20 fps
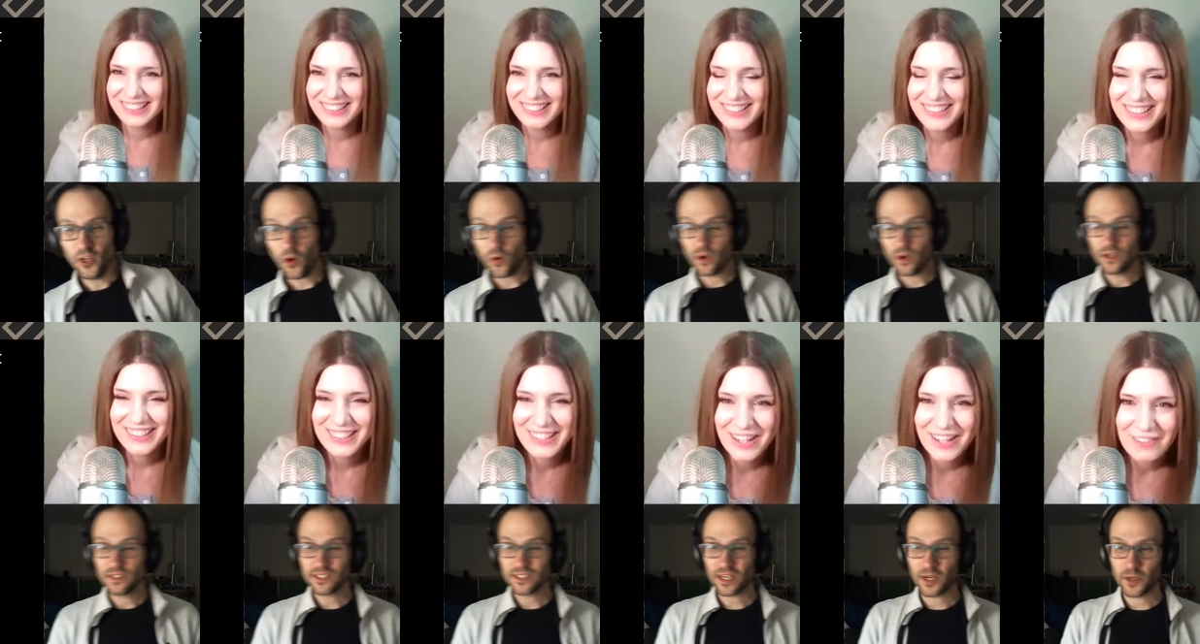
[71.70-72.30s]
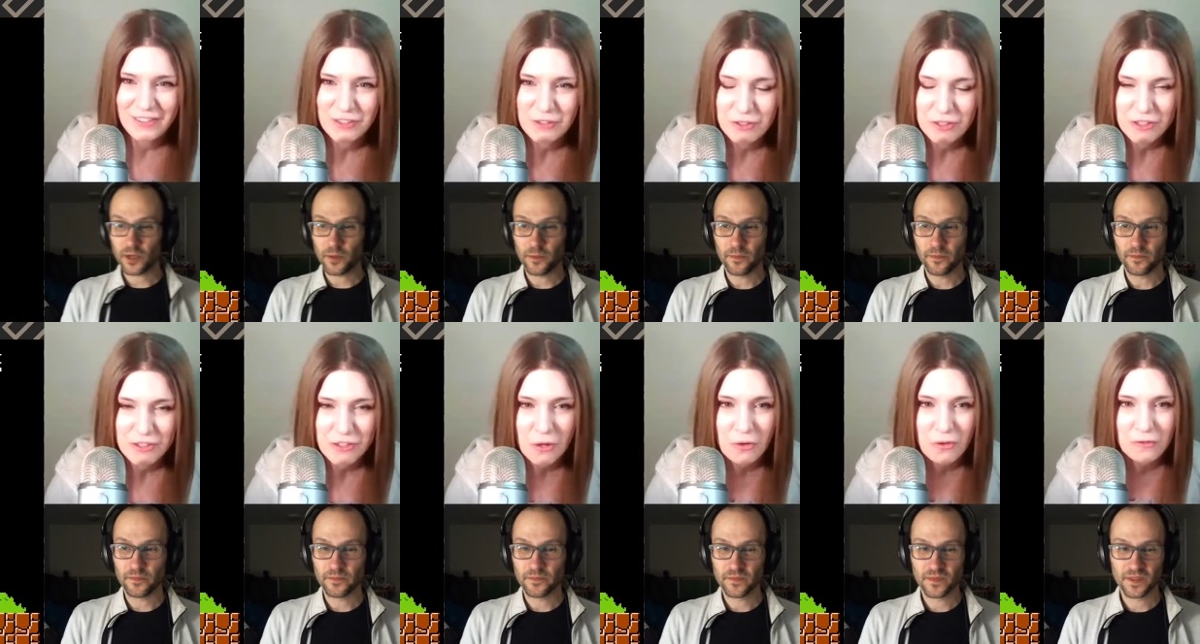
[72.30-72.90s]
Speaker 1: no. Ever um, do a
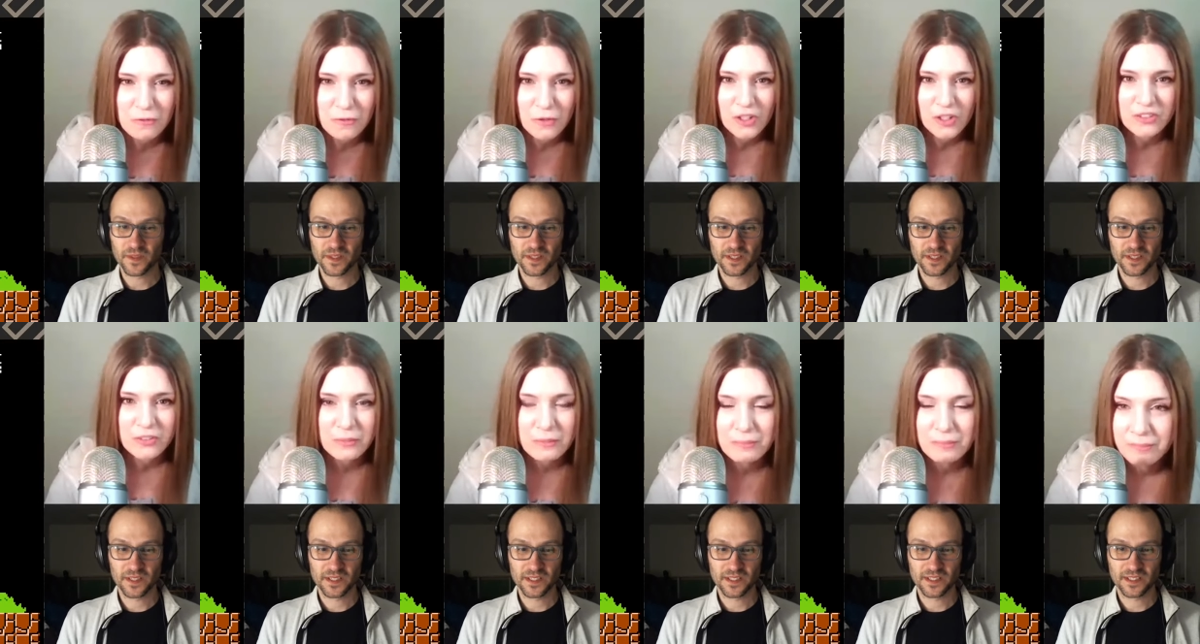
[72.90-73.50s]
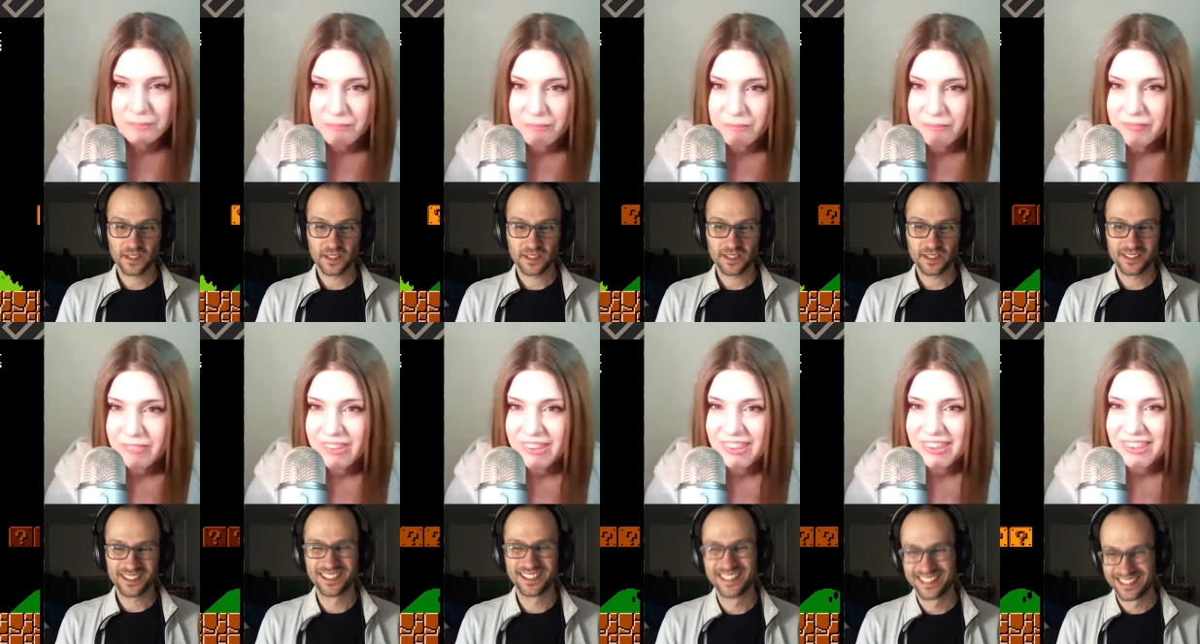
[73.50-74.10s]
um, toad voice?
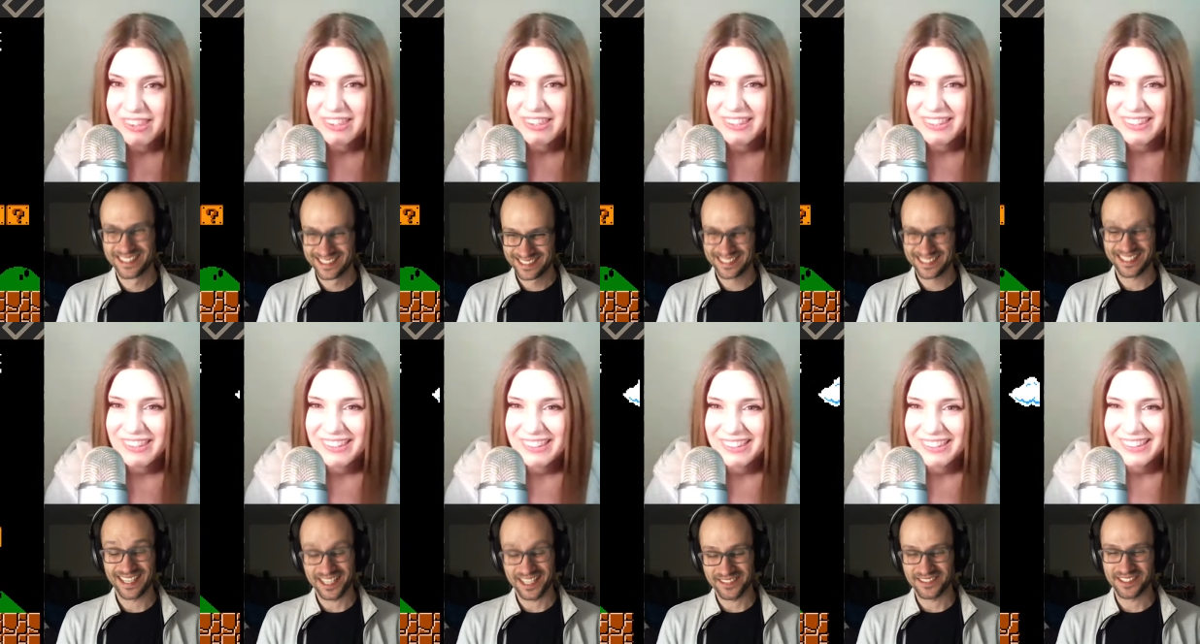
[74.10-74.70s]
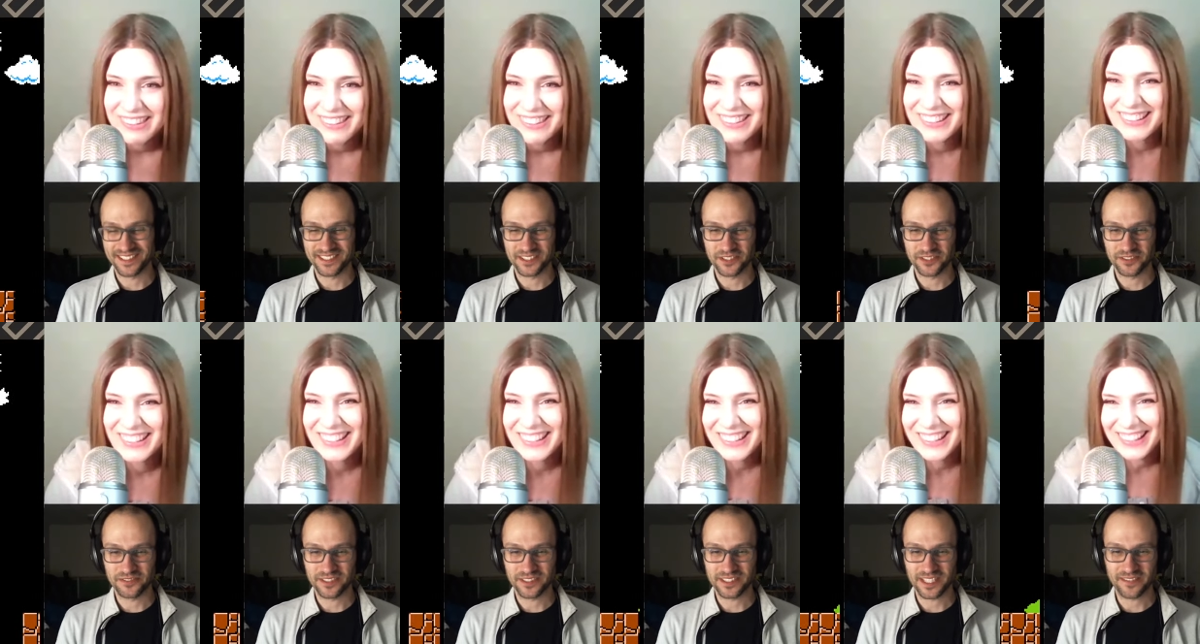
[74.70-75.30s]
Speaker 2: I have done a
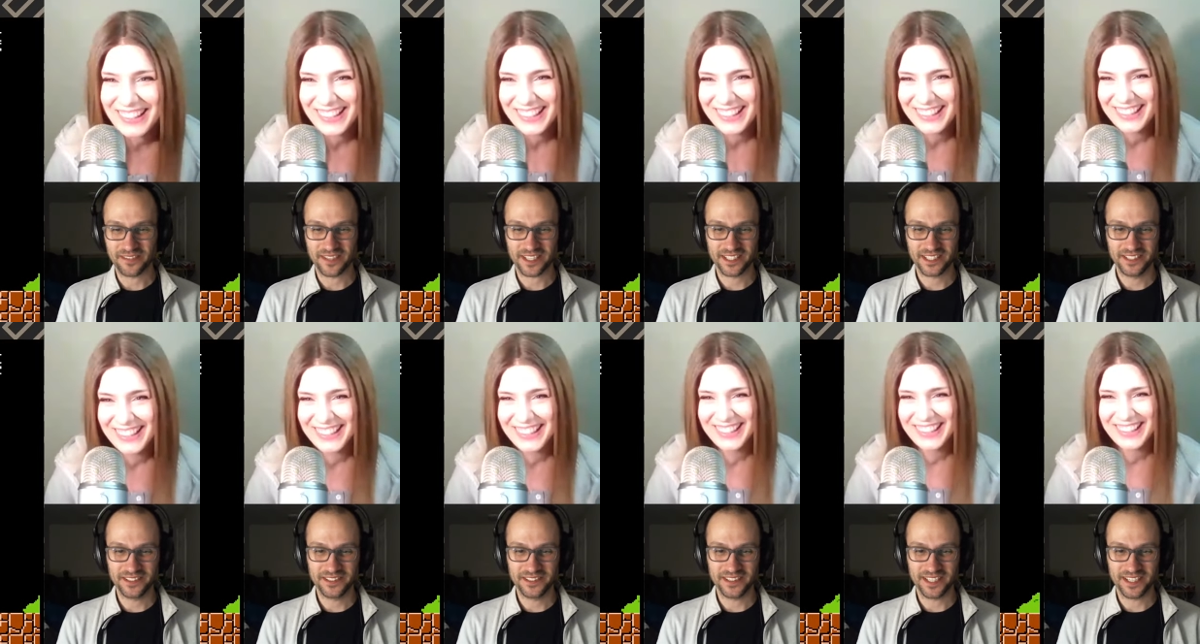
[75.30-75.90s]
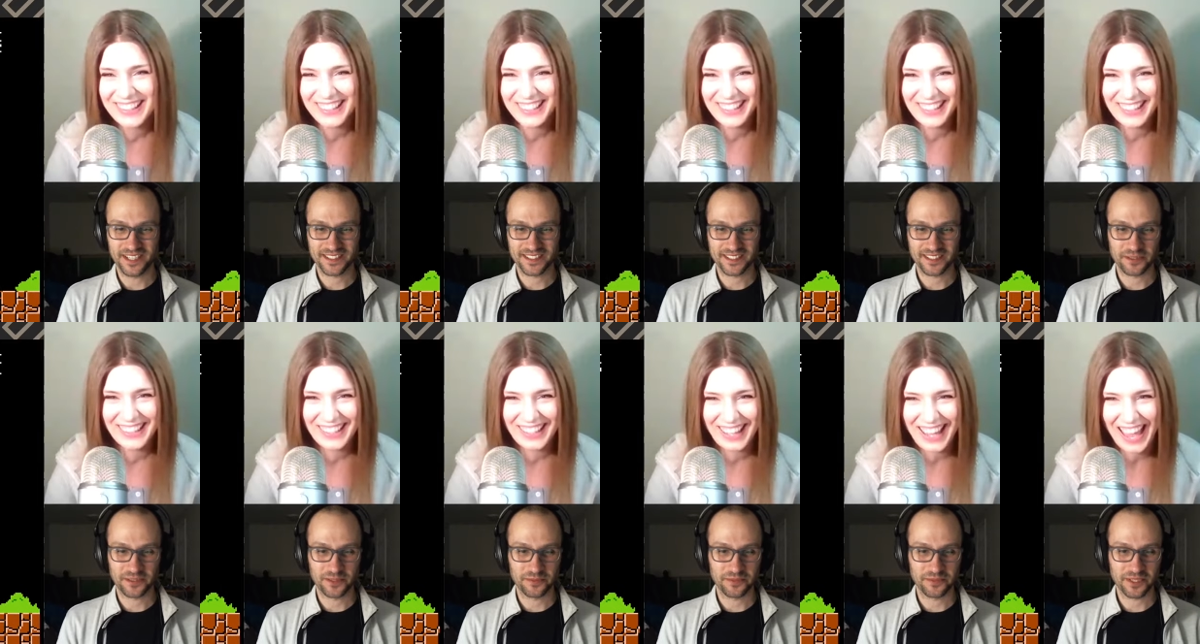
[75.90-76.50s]
toad voice. I'm not going to do it now
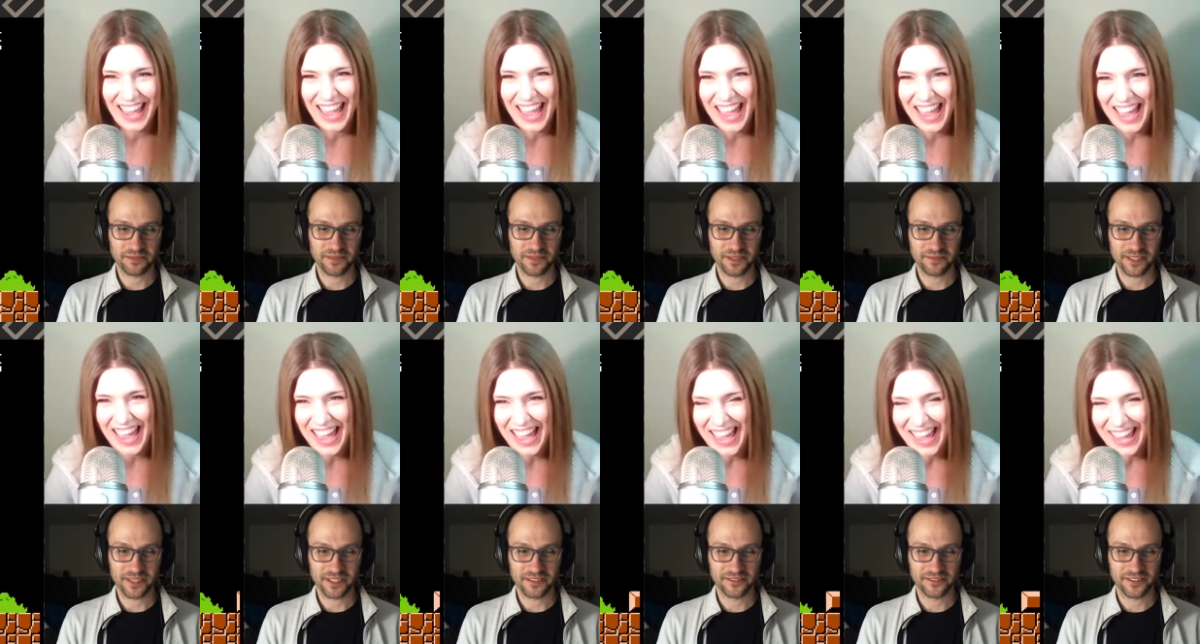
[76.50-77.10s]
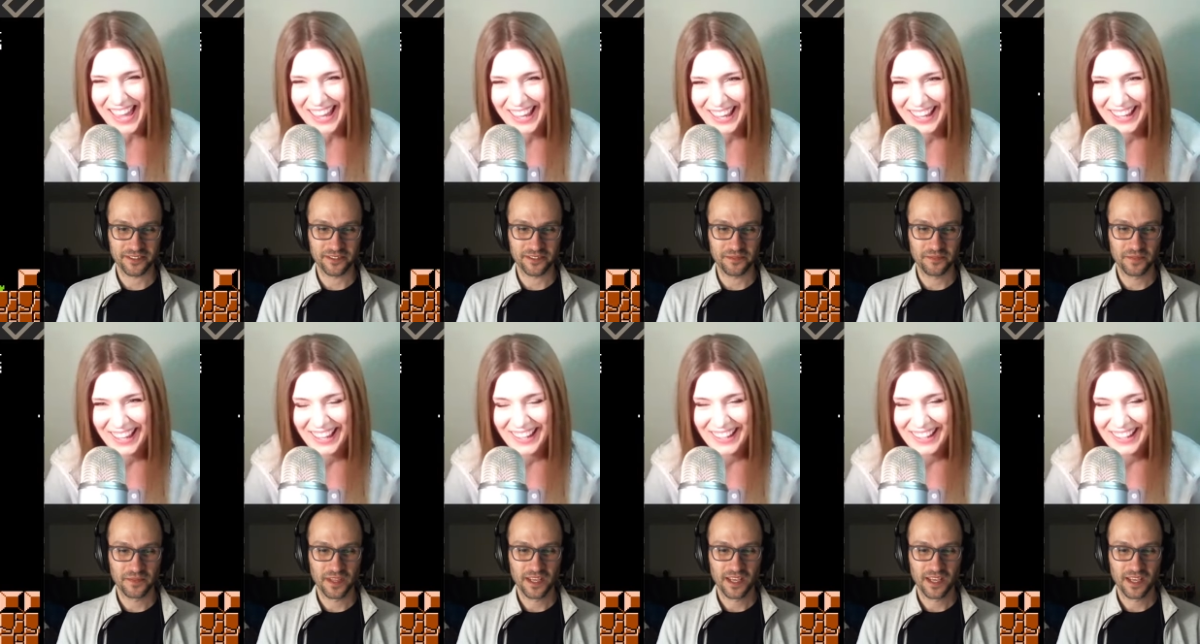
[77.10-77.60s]
because I don't want to break my microphone.